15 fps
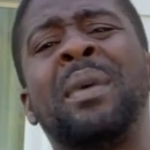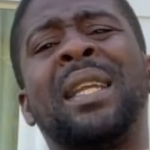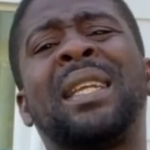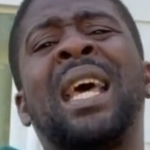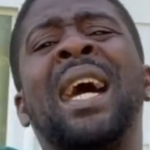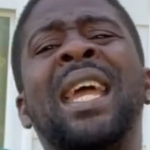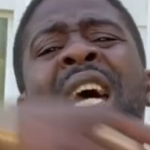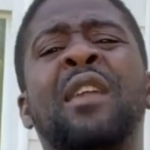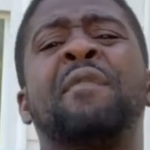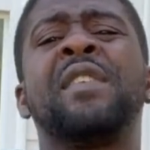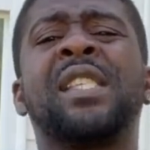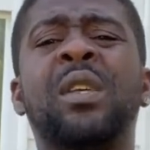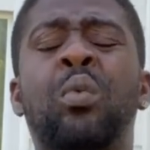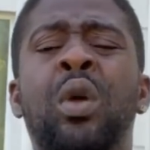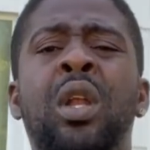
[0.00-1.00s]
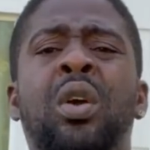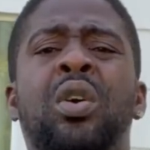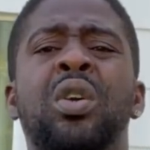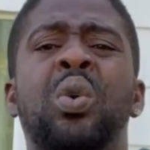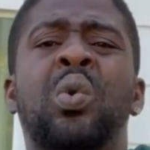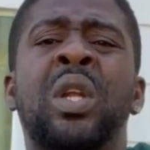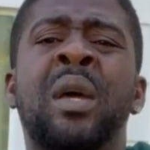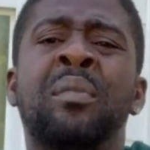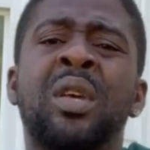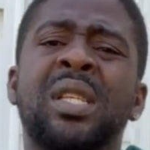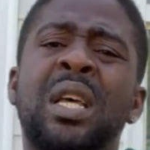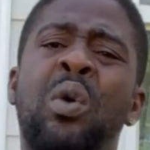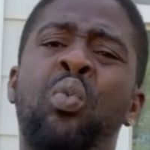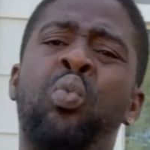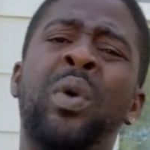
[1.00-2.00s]
I'm tired for see we look at youth them just
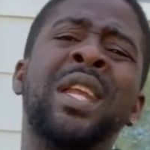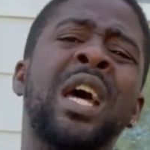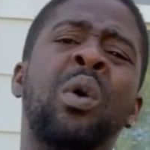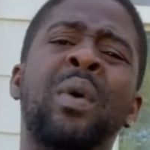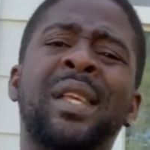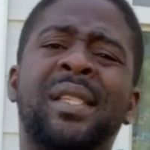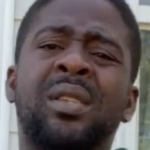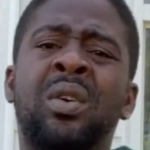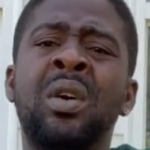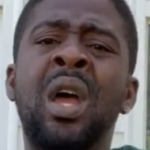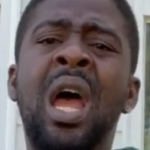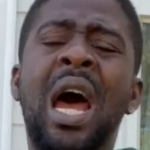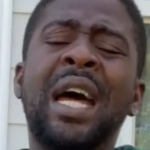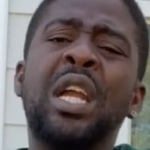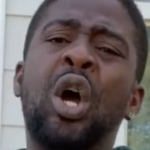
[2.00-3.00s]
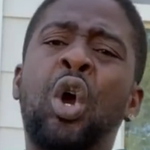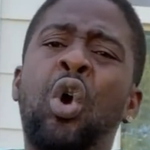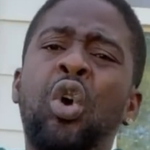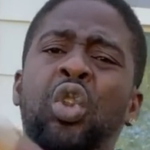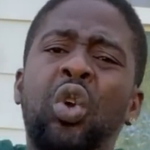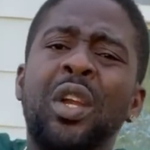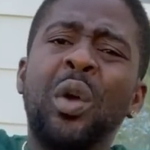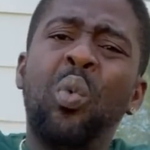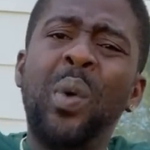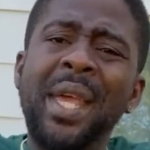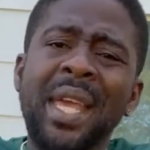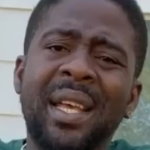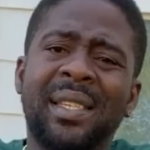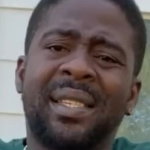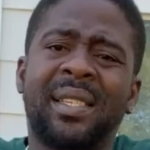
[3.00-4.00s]
a wither with so. And I go to the
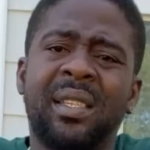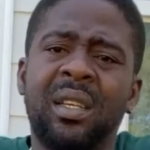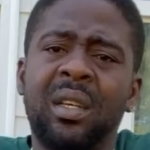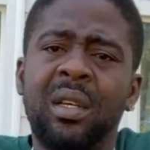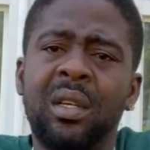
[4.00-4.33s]
waste.